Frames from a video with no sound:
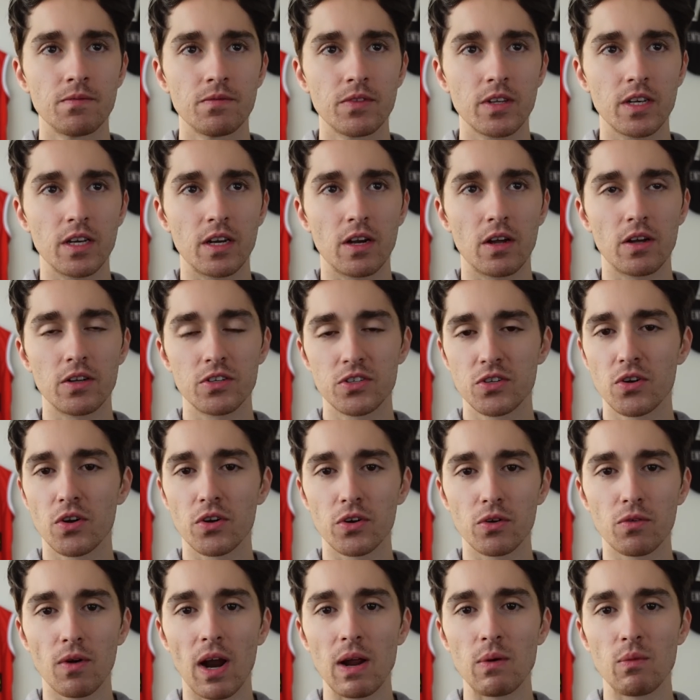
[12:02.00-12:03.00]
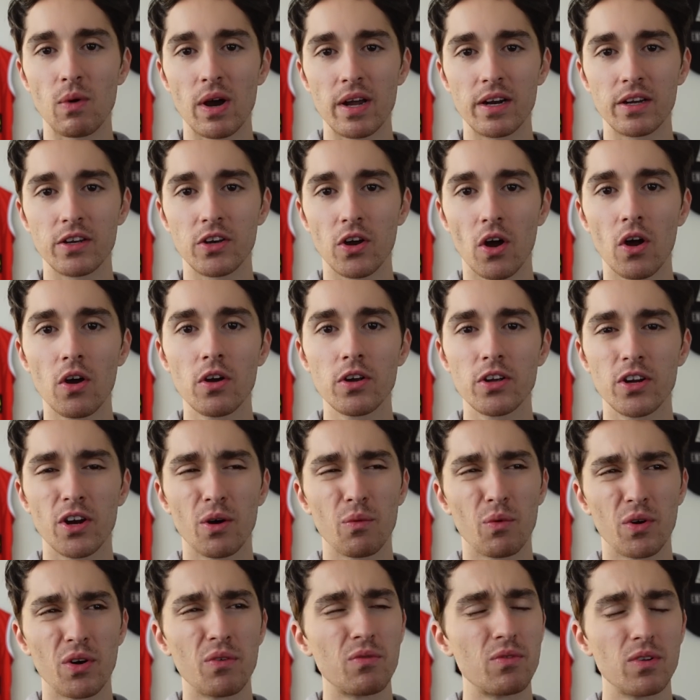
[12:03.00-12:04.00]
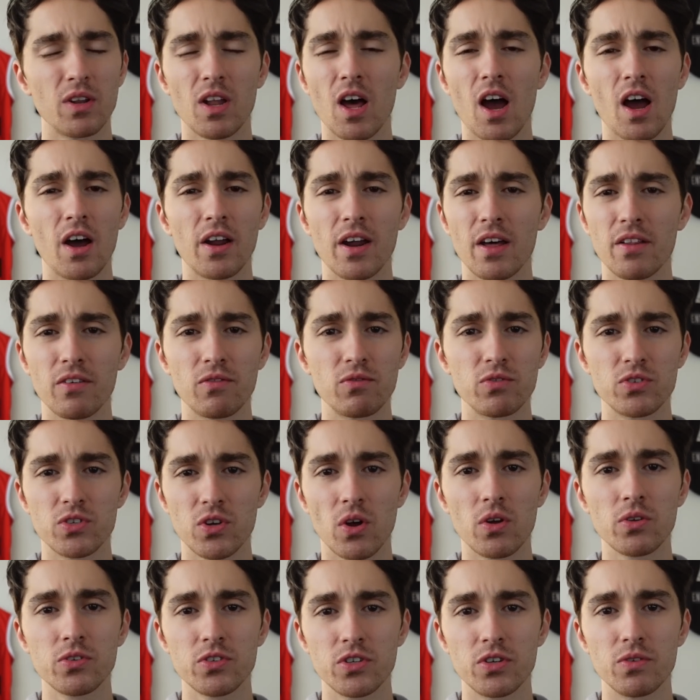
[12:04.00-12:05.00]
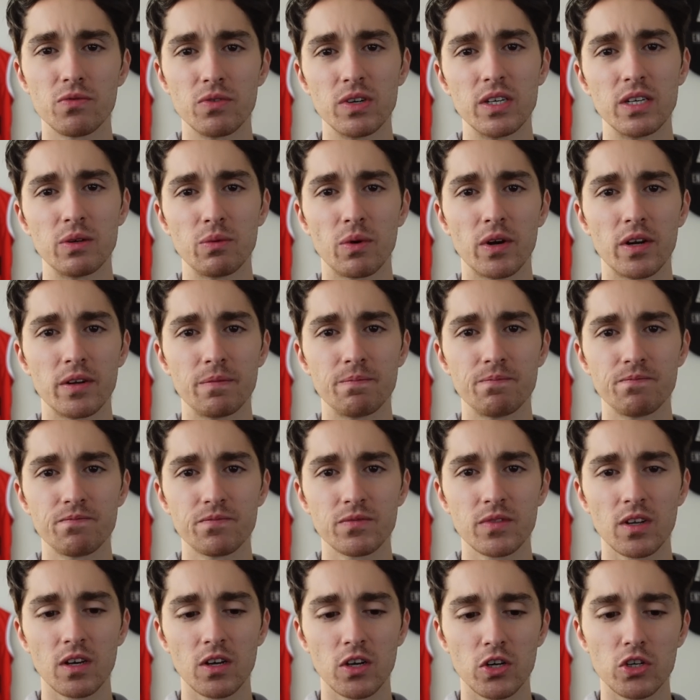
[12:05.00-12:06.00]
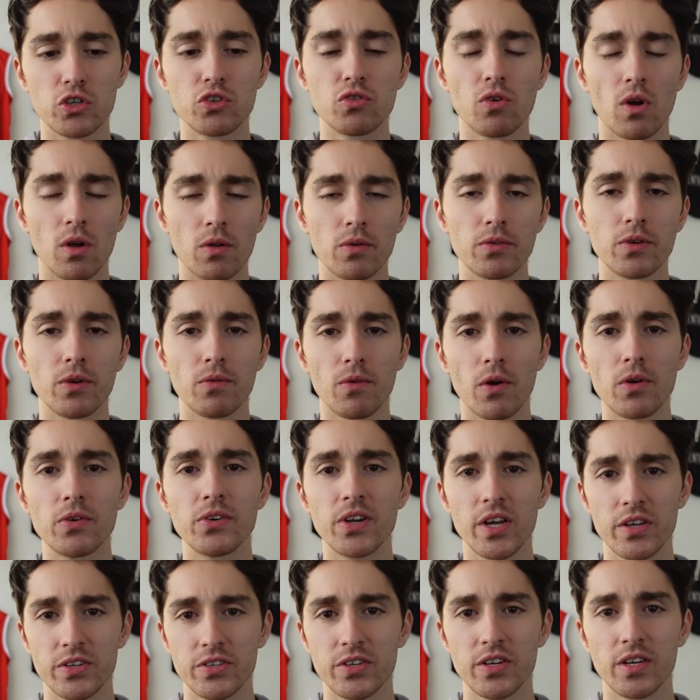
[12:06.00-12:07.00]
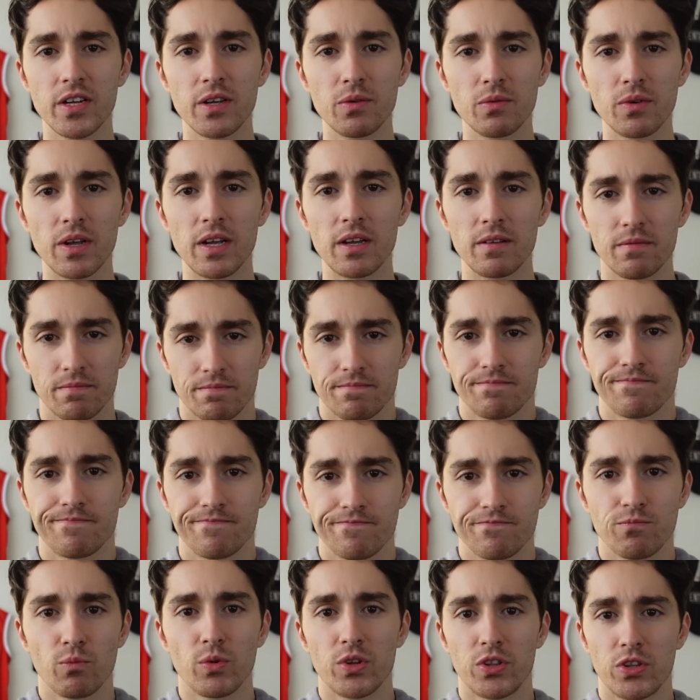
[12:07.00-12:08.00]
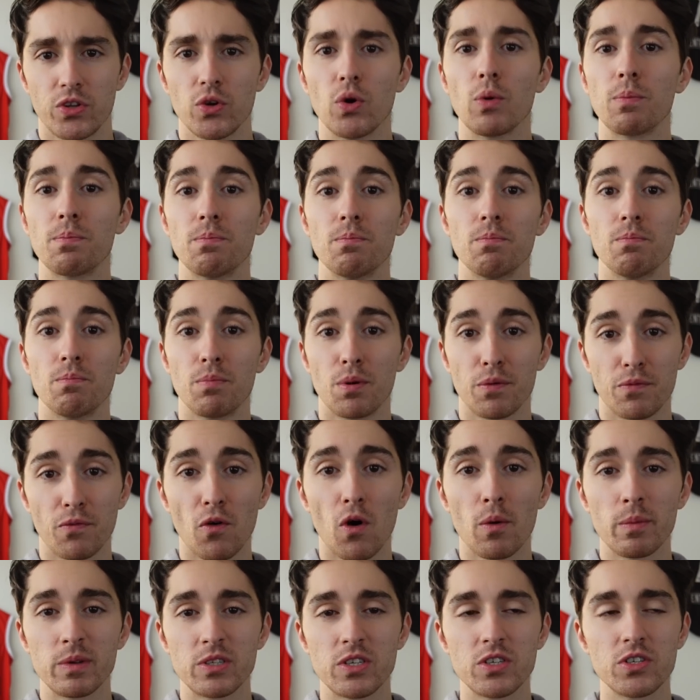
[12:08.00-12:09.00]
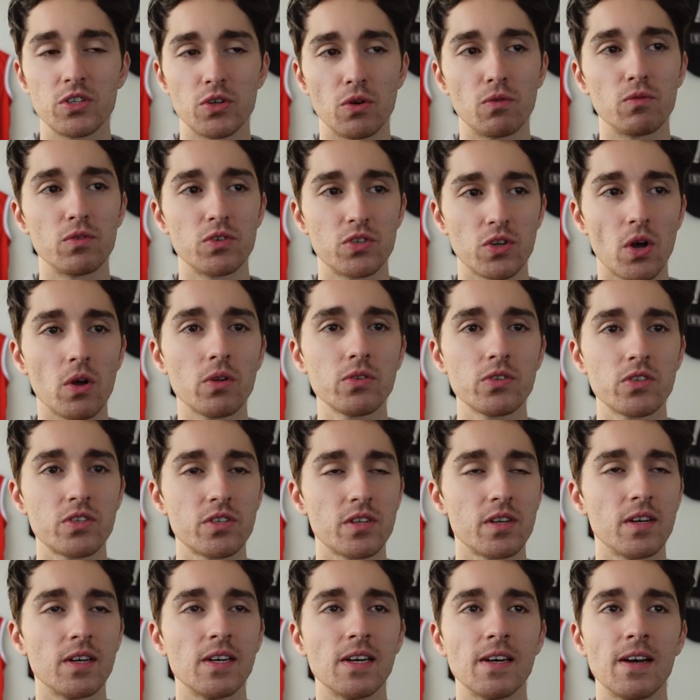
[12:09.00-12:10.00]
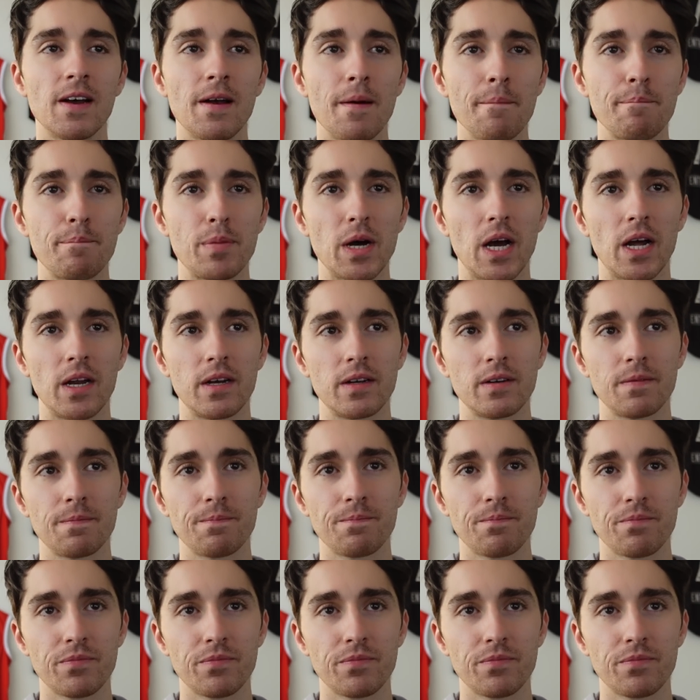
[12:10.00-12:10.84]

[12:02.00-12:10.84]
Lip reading: it's not a great way to go. You don't want to rely on other results. You really want to control your own destiny with your performances, your results. But